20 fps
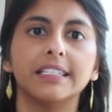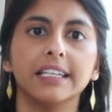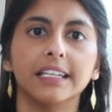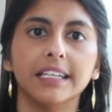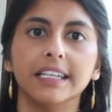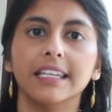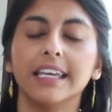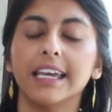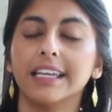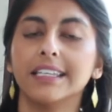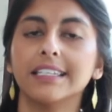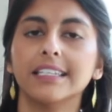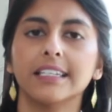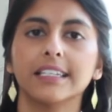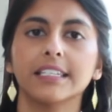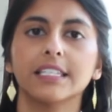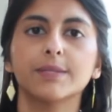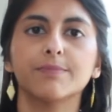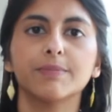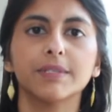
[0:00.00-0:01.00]
delineated
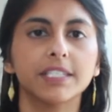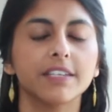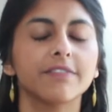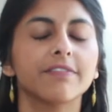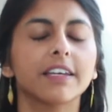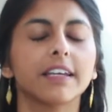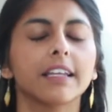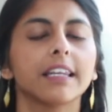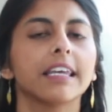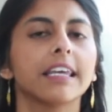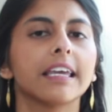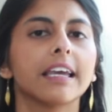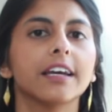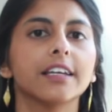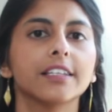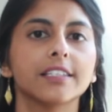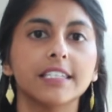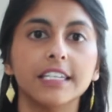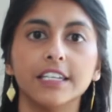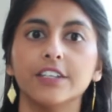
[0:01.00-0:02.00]
as specifically
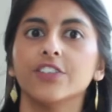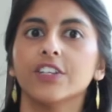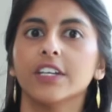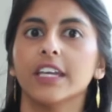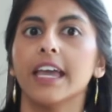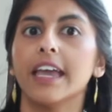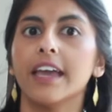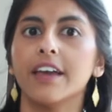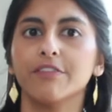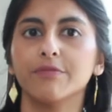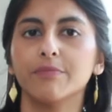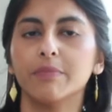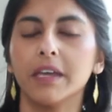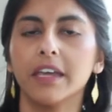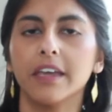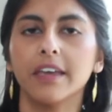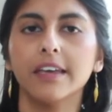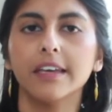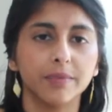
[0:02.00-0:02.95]
a teaching AFP,